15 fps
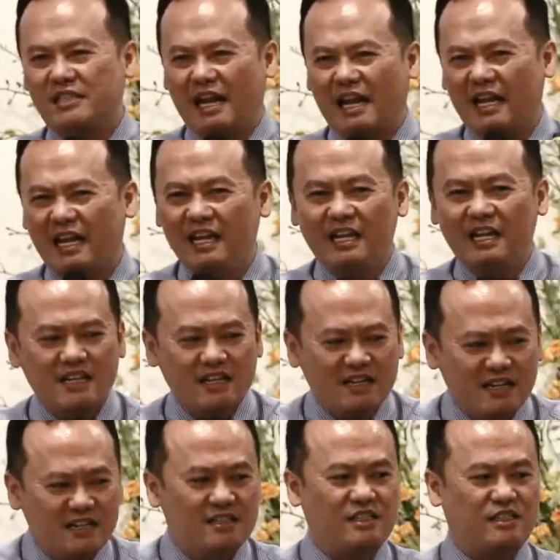that
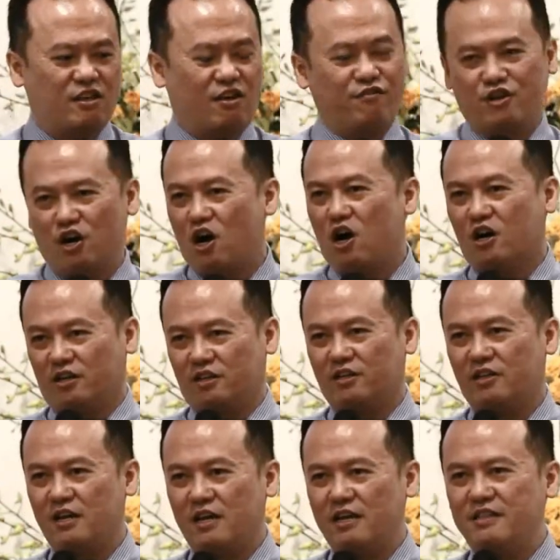hiddenness of God,
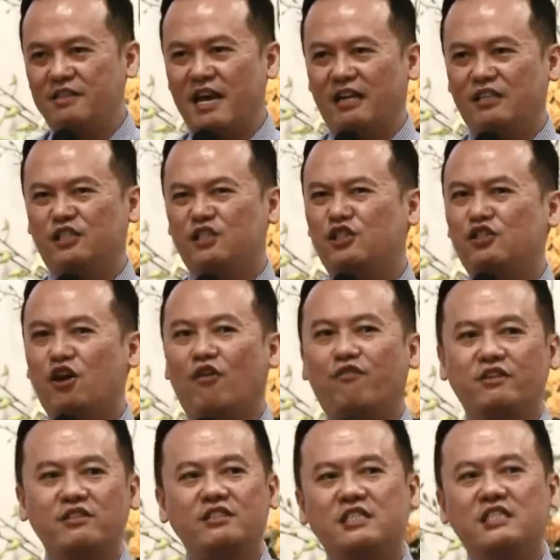that
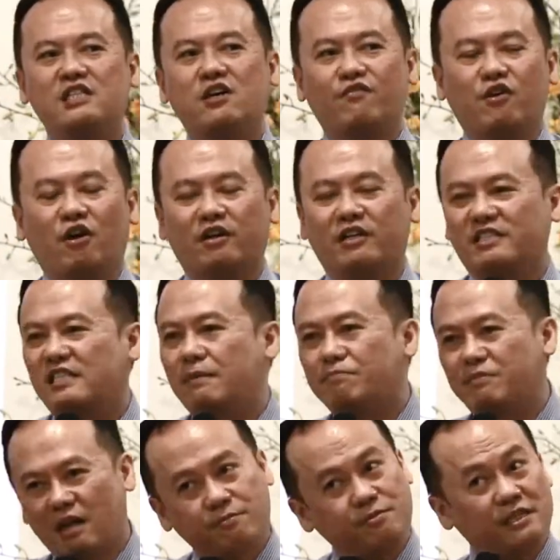sovereignty of God that
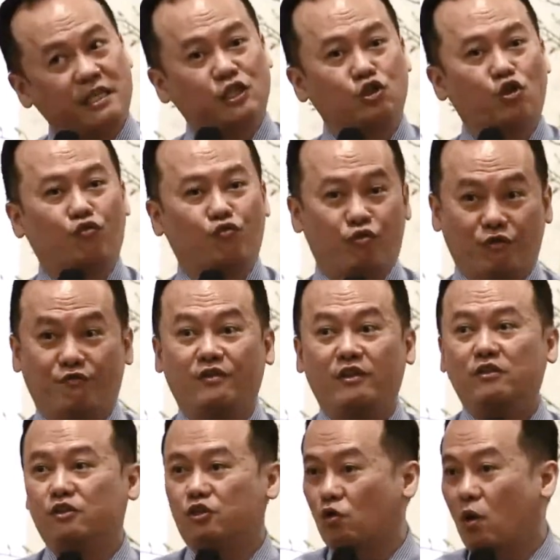sometimes is not
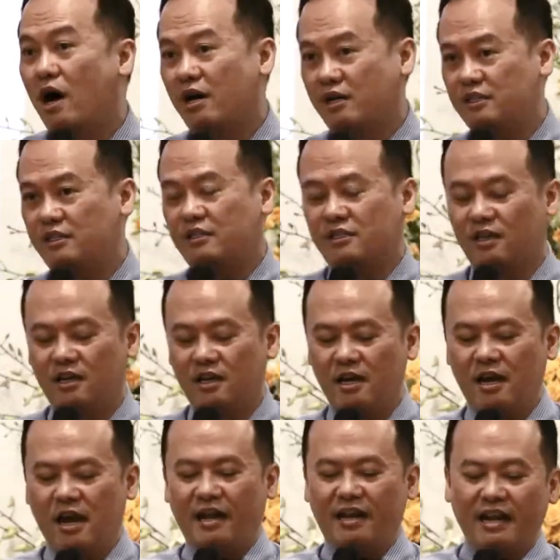revealed to us.
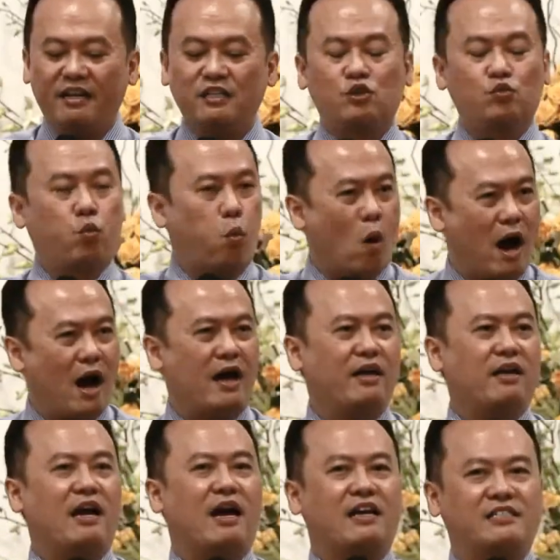And that is
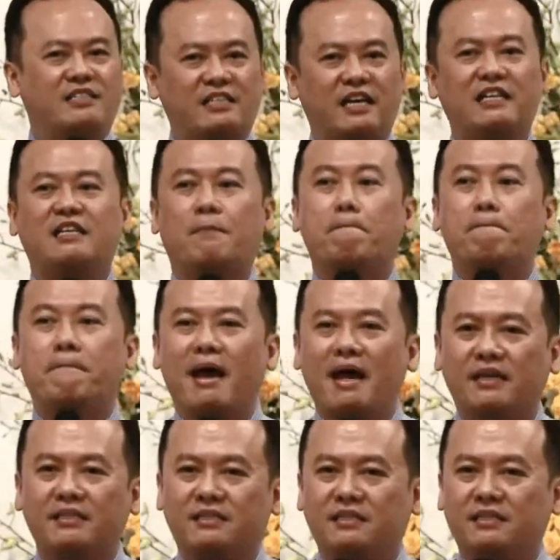why I say the
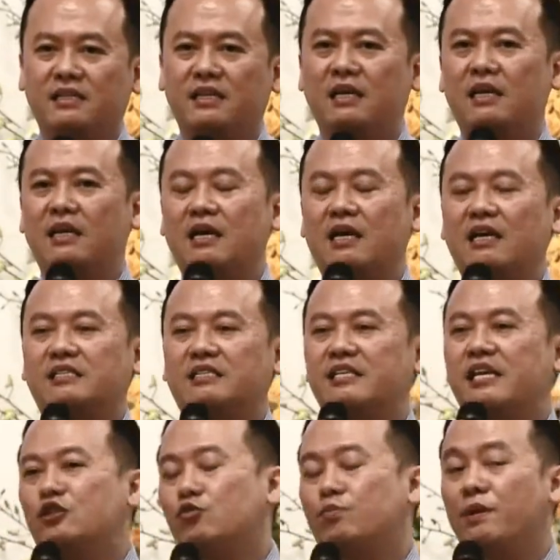best is
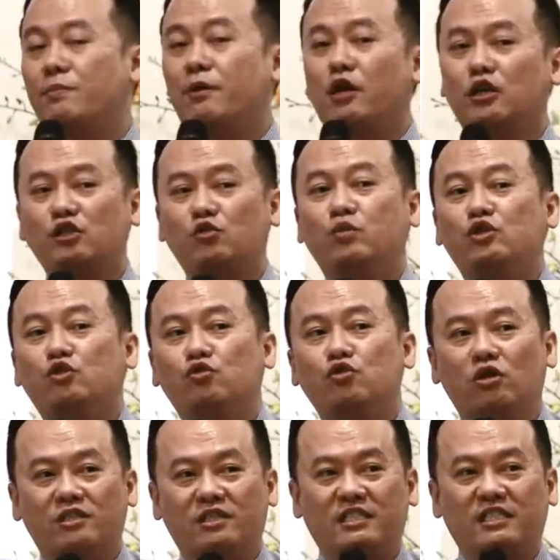yet to be, because we do
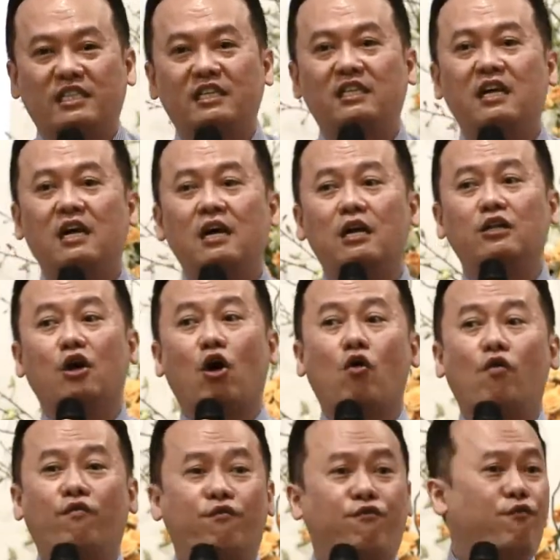not see the
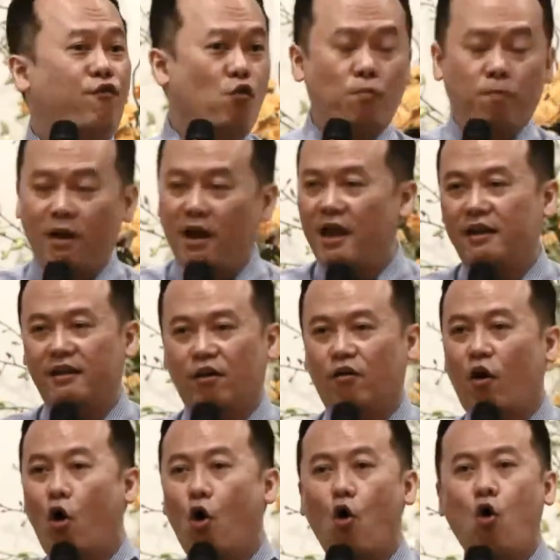full plan, the
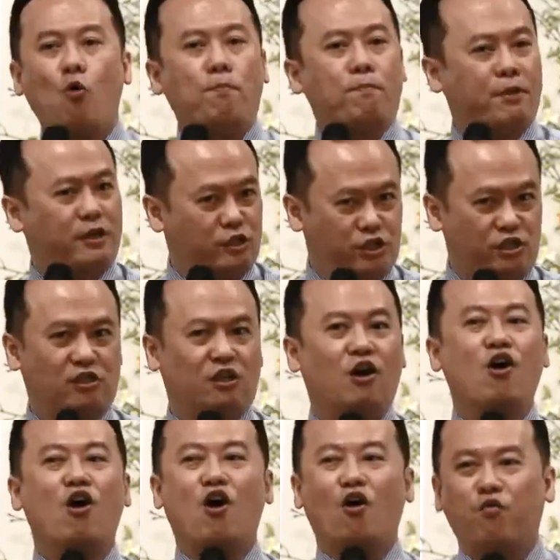whole picture
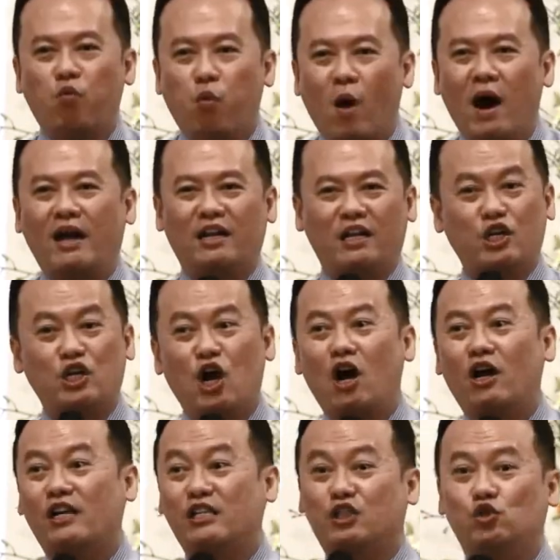of what
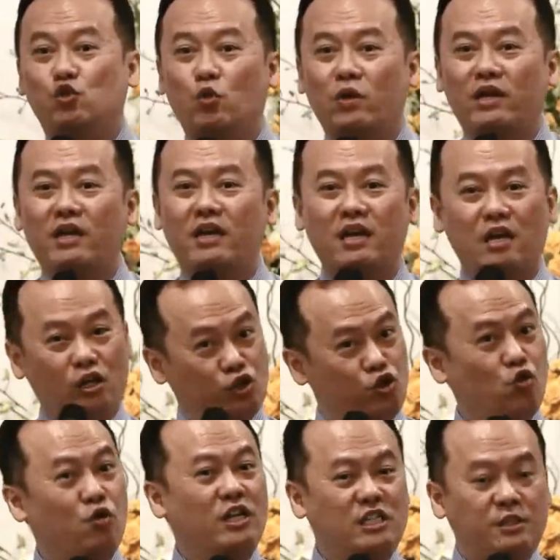God is doing to
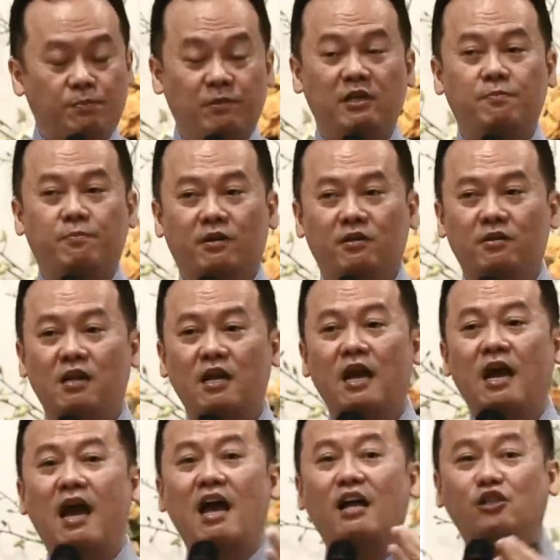His people
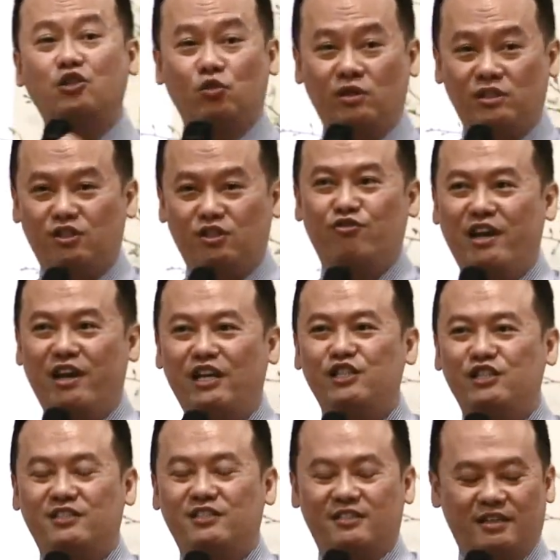and to His
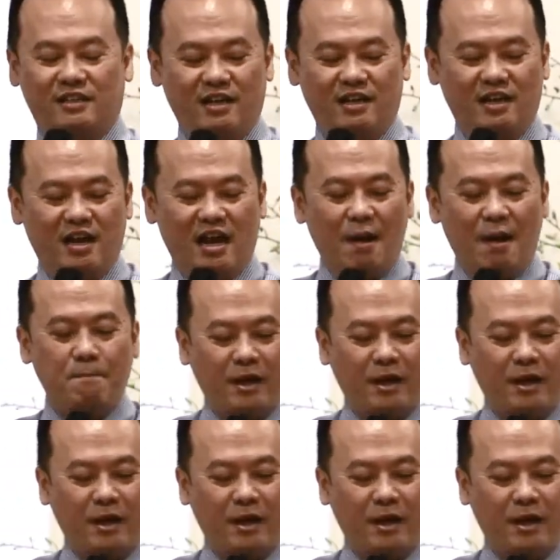creation. And